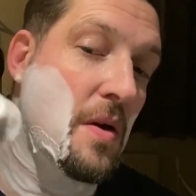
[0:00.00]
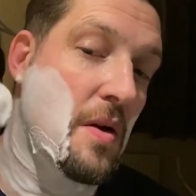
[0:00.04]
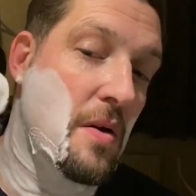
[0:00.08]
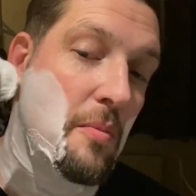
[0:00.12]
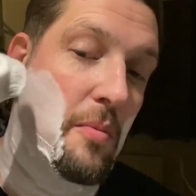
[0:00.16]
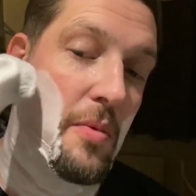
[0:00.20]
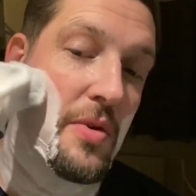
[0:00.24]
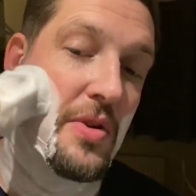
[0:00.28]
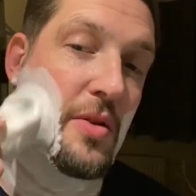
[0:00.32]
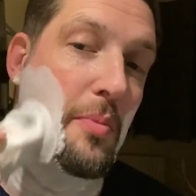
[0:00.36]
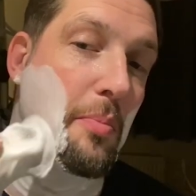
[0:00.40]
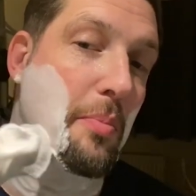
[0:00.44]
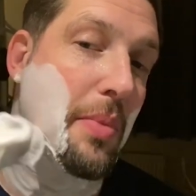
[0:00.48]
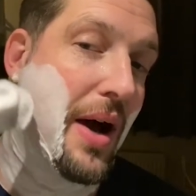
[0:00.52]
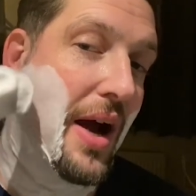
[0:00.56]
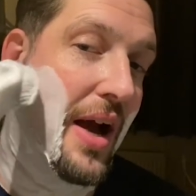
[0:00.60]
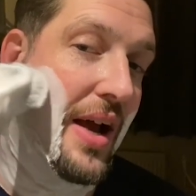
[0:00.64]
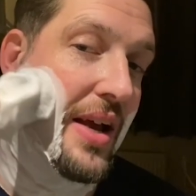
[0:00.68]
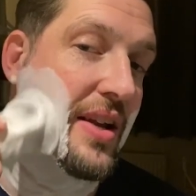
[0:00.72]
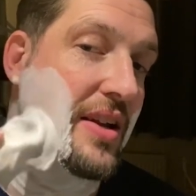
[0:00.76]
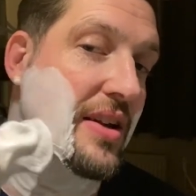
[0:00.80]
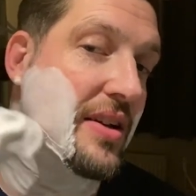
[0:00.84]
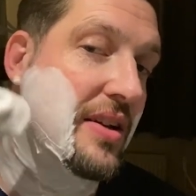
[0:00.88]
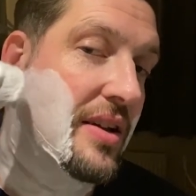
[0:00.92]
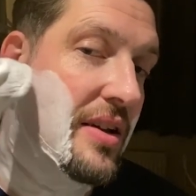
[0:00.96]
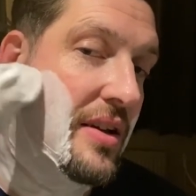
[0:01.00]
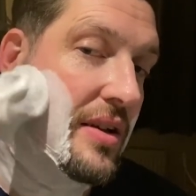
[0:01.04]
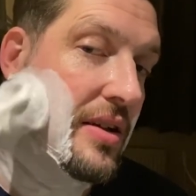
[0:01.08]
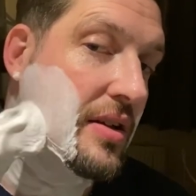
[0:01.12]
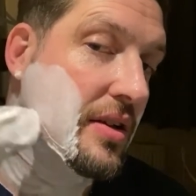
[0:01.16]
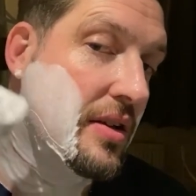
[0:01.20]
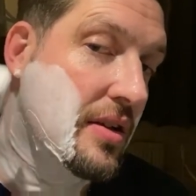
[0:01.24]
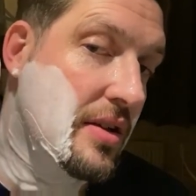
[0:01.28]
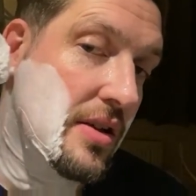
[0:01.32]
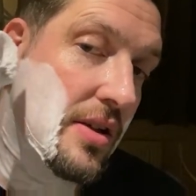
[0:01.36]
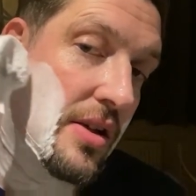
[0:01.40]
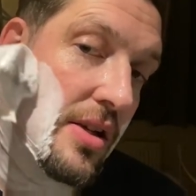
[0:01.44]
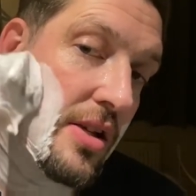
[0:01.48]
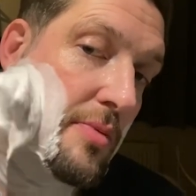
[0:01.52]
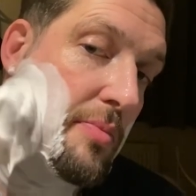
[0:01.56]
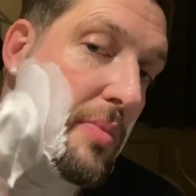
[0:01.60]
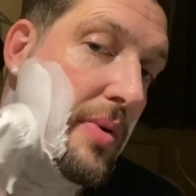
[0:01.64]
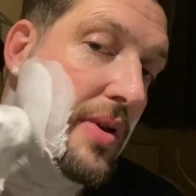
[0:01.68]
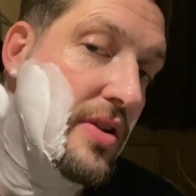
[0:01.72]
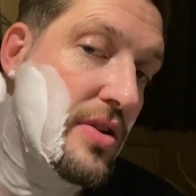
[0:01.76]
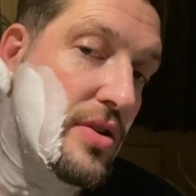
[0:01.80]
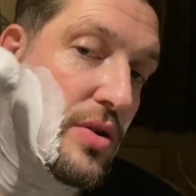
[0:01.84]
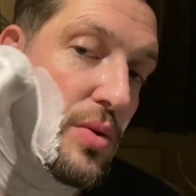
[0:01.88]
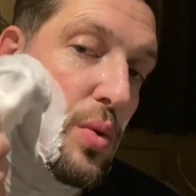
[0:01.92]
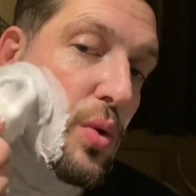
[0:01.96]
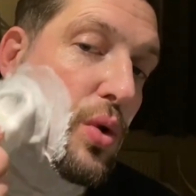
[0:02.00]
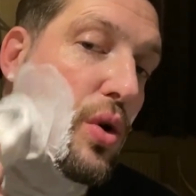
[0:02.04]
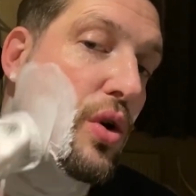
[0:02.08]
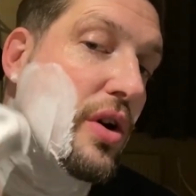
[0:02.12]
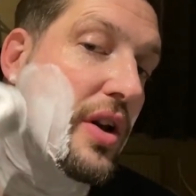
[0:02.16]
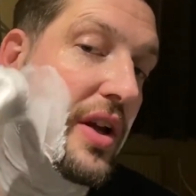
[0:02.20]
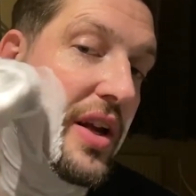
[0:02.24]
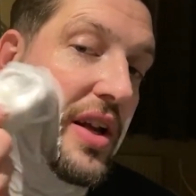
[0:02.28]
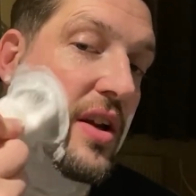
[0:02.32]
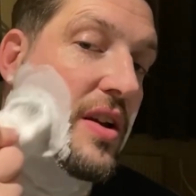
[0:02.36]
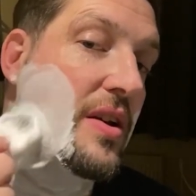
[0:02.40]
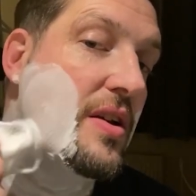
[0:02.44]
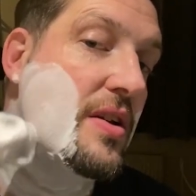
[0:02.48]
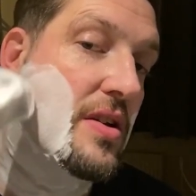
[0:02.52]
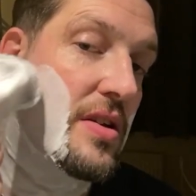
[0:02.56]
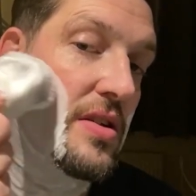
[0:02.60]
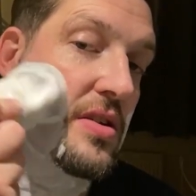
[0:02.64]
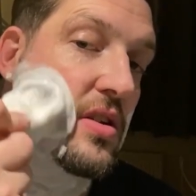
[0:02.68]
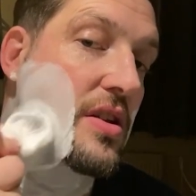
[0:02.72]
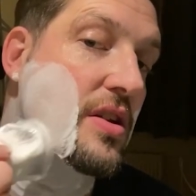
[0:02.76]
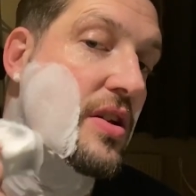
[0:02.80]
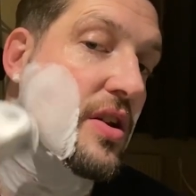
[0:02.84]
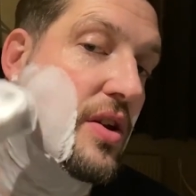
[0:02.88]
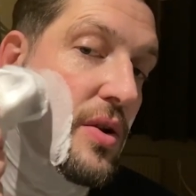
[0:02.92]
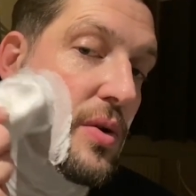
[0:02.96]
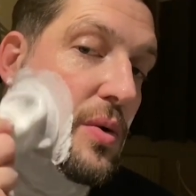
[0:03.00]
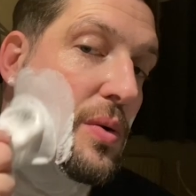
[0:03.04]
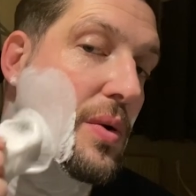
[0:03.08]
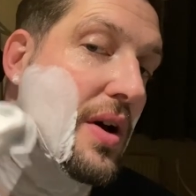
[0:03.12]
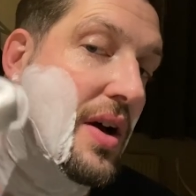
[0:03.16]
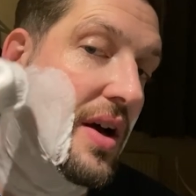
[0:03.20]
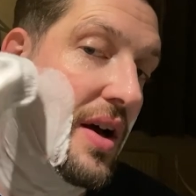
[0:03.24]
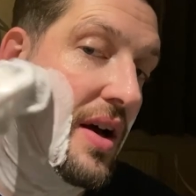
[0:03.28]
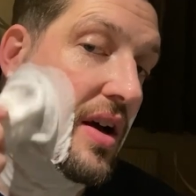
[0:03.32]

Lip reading: Mr. Biden has been sworn in as the new